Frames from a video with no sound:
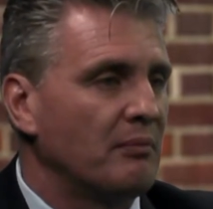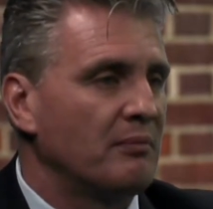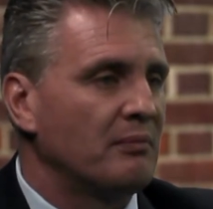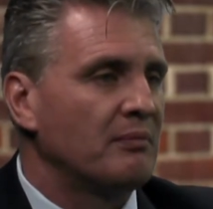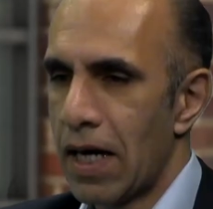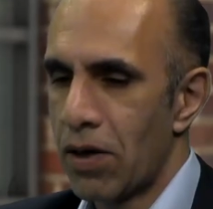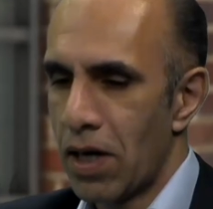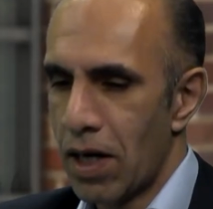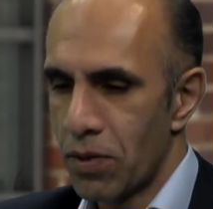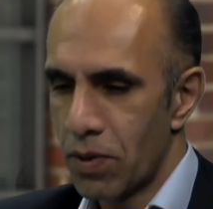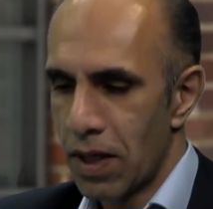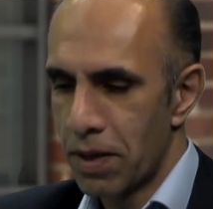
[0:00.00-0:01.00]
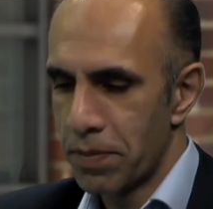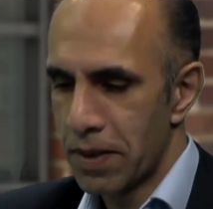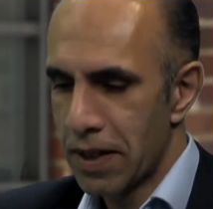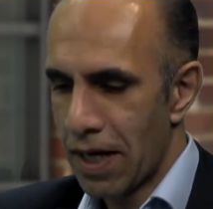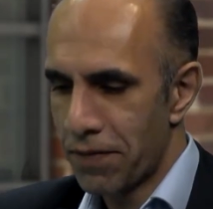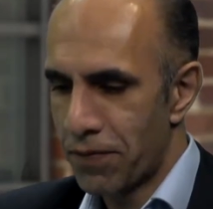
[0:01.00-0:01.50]
And
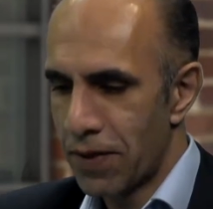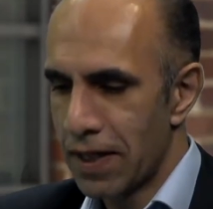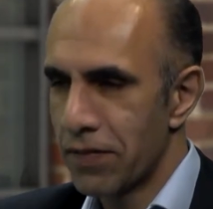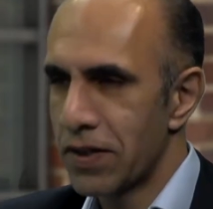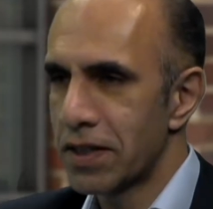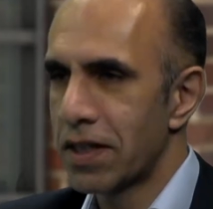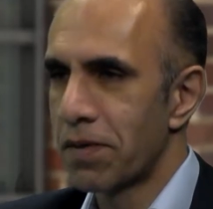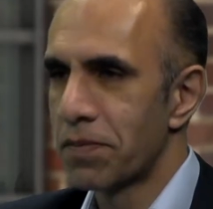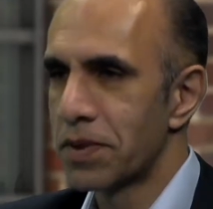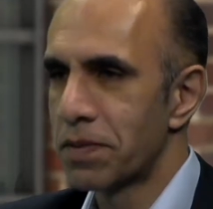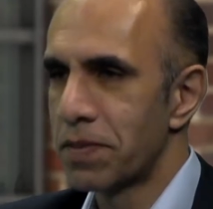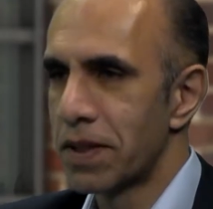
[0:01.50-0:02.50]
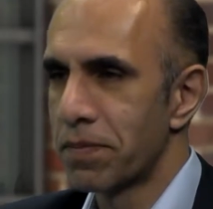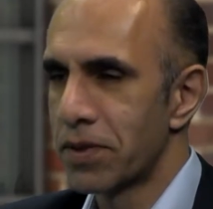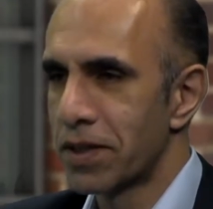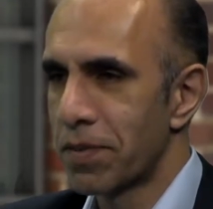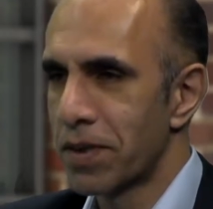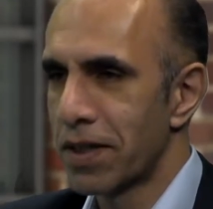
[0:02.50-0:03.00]
how friendly have these governments been?
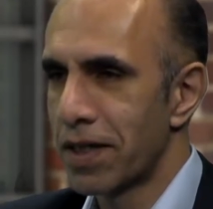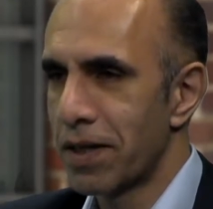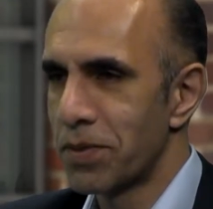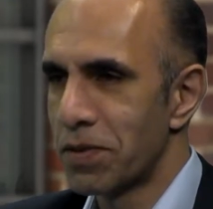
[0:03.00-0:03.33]
Because some of the names you